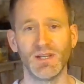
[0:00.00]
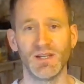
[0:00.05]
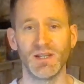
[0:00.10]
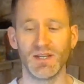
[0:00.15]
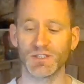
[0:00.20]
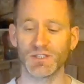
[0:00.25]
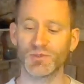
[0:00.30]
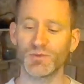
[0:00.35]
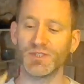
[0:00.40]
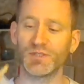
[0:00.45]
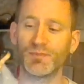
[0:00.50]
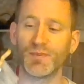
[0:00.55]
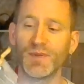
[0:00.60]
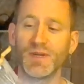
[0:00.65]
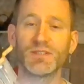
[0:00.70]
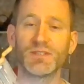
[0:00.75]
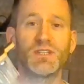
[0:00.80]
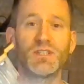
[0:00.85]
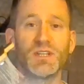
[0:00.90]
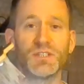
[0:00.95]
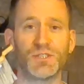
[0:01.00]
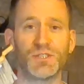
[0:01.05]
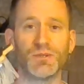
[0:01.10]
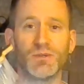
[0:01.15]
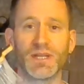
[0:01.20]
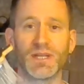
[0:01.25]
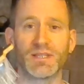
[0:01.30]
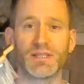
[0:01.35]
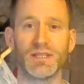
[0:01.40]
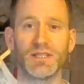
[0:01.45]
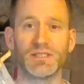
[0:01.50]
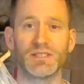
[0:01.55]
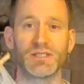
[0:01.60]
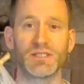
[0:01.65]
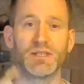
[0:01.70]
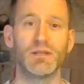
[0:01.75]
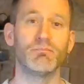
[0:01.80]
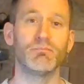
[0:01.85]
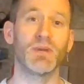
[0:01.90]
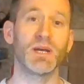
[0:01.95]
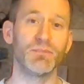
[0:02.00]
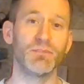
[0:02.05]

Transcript: a transparent dust shoe like this might